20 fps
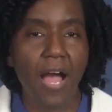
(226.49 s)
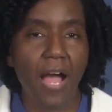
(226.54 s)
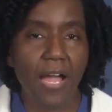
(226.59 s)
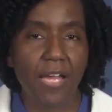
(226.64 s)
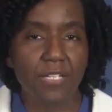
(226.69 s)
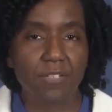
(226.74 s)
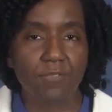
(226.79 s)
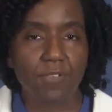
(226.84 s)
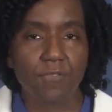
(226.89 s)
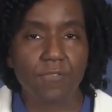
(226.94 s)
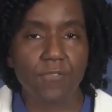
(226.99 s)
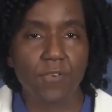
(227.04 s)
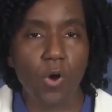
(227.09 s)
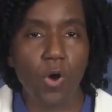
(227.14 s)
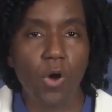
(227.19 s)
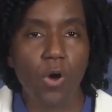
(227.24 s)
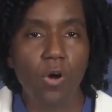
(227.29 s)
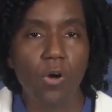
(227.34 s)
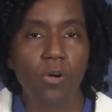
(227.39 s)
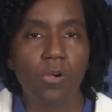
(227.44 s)
height of a
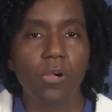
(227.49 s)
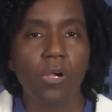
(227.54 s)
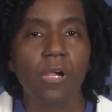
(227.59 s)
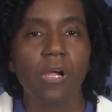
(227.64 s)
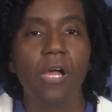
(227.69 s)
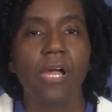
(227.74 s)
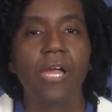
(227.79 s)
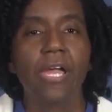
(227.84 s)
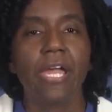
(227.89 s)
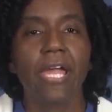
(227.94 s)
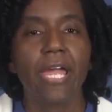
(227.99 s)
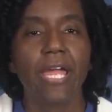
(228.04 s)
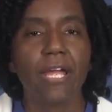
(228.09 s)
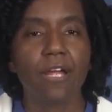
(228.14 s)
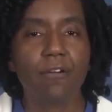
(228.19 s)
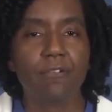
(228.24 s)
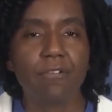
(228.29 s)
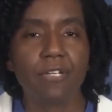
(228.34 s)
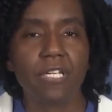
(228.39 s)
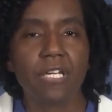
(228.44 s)
fall,
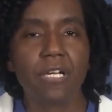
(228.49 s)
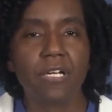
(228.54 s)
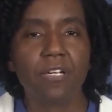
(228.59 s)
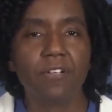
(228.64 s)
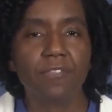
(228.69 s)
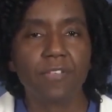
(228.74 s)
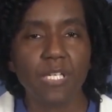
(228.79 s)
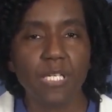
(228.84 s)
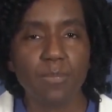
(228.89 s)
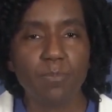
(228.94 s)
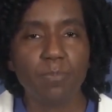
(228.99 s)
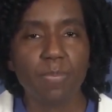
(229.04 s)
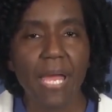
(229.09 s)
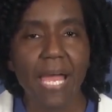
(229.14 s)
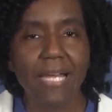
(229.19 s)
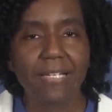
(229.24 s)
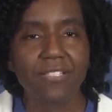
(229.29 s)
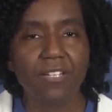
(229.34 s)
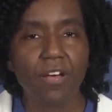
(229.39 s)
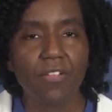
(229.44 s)
area of
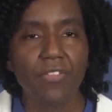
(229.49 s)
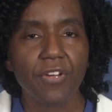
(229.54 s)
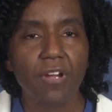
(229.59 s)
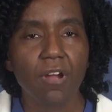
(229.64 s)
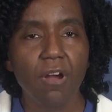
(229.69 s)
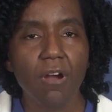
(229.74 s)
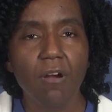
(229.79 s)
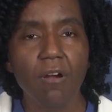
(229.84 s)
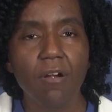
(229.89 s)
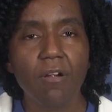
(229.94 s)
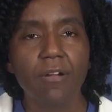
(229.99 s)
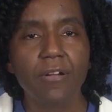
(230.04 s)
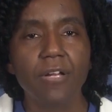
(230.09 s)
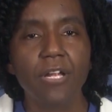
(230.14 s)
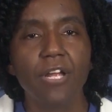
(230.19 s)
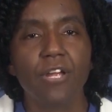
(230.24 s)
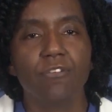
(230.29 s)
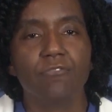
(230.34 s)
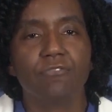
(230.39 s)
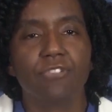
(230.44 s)
impact on the
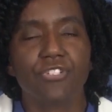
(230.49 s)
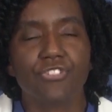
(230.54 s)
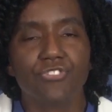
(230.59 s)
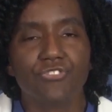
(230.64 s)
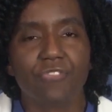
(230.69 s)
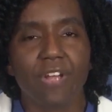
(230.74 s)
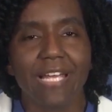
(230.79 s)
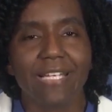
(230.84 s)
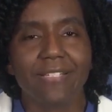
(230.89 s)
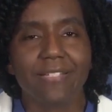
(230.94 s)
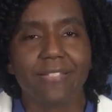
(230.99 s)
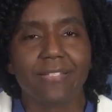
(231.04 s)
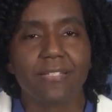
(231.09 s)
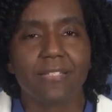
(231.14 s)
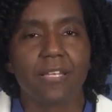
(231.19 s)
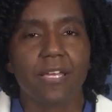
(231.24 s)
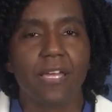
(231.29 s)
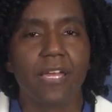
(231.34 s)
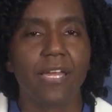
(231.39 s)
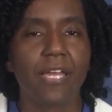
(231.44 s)
car,
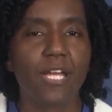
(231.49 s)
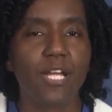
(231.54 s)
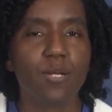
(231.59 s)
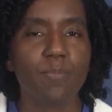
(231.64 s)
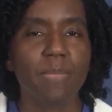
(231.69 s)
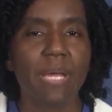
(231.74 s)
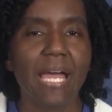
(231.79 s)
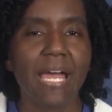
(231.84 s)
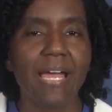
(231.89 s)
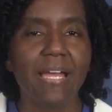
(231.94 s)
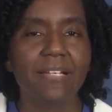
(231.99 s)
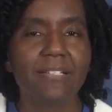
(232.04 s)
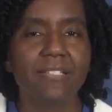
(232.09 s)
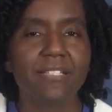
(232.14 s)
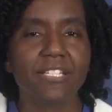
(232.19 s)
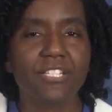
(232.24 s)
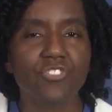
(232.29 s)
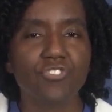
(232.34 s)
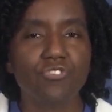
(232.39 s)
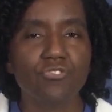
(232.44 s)
restraints,
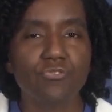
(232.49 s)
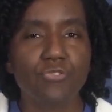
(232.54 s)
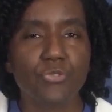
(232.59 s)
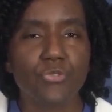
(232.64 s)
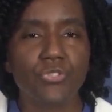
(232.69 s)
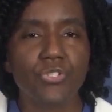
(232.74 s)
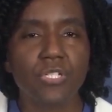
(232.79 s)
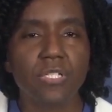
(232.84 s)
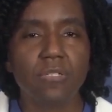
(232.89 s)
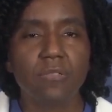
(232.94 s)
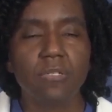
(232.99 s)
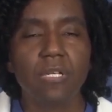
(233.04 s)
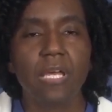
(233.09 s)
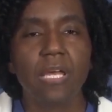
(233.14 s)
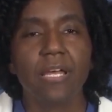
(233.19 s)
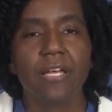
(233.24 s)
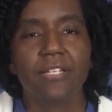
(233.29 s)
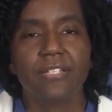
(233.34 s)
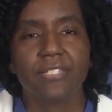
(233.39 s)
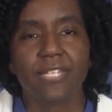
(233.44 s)
airbags, intrusion,
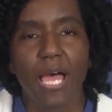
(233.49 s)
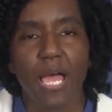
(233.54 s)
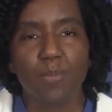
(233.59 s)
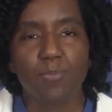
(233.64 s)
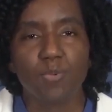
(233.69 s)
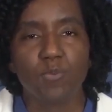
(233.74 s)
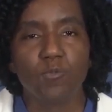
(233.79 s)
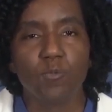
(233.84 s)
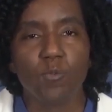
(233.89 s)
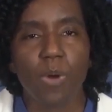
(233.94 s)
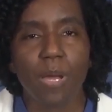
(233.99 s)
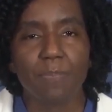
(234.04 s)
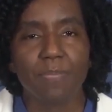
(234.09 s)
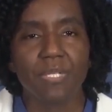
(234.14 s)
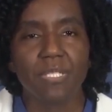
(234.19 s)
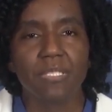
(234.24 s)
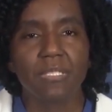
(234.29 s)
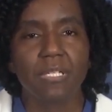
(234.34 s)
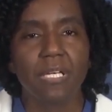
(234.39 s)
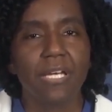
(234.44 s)
type of
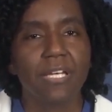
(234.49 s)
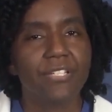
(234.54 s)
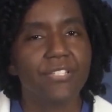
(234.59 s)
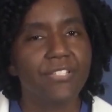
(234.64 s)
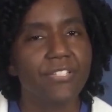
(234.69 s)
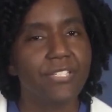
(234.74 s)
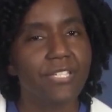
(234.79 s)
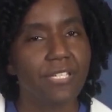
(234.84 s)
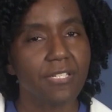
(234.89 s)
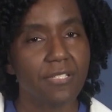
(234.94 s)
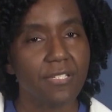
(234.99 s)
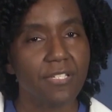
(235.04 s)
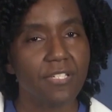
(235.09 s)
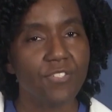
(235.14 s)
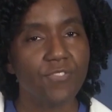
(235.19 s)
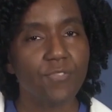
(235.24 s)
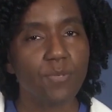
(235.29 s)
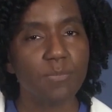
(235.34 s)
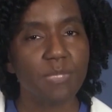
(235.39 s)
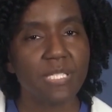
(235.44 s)
weapon,
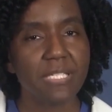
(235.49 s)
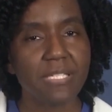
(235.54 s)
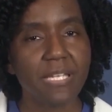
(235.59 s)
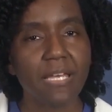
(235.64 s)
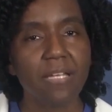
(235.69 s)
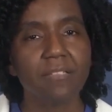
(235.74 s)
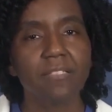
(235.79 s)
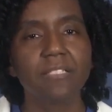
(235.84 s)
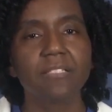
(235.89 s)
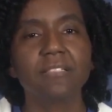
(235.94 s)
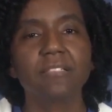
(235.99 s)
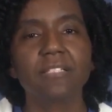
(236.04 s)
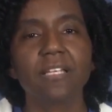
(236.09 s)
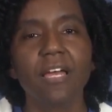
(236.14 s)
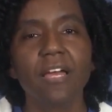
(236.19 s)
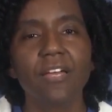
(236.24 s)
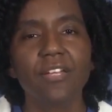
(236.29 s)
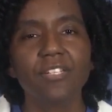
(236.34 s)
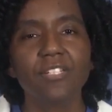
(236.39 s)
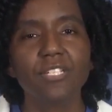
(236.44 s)
distance from assailant,
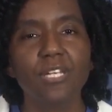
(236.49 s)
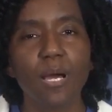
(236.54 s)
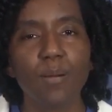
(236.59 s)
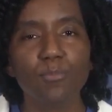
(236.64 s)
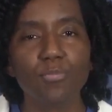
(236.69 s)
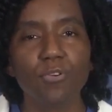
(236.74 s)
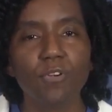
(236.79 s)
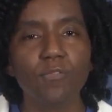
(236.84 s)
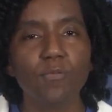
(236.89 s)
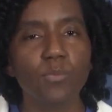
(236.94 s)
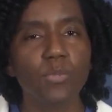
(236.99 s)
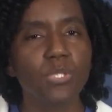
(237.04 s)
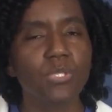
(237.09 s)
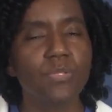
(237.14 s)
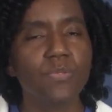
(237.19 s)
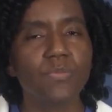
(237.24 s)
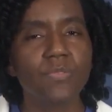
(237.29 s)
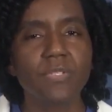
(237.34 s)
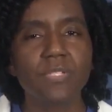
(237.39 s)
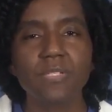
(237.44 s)
number of
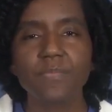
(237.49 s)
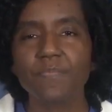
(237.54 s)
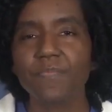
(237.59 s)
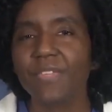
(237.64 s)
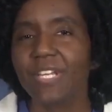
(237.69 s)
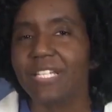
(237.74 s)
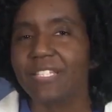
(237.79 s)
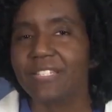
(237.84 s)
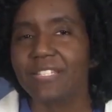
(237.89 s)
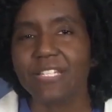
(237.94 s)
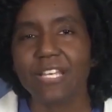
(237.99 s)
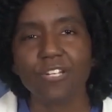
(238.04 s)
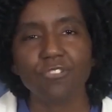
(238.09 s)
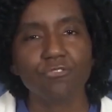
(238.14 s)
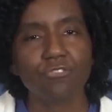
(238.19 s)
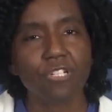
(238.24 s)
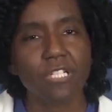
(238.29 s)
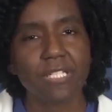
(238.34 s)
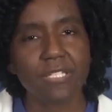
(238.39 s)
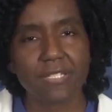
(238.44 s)
wounds,
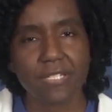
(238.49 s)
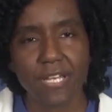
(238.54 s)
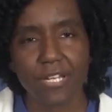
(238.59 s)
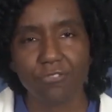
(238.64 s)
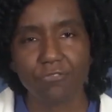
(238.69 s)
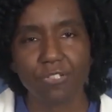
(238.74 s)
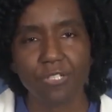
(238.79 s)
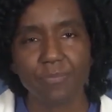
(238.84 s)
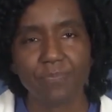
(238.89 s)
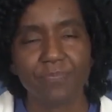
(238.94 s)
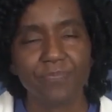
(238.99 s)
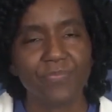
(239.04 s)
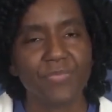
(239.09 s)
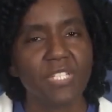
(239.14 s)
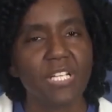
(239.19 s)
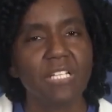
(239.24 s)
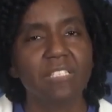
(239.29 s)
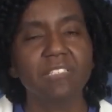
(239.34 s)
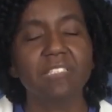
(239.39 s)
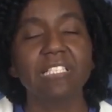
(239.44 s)
etc., etc.
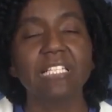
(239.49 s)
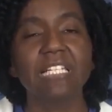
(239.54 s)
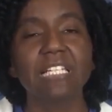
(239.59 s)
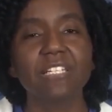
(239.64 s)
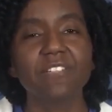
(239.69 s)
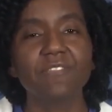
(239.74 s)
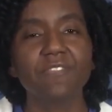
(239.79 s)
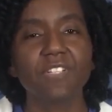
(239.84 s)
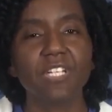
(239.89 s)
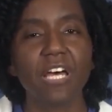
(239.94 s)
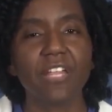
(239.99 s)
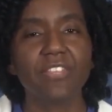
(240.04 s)
Leave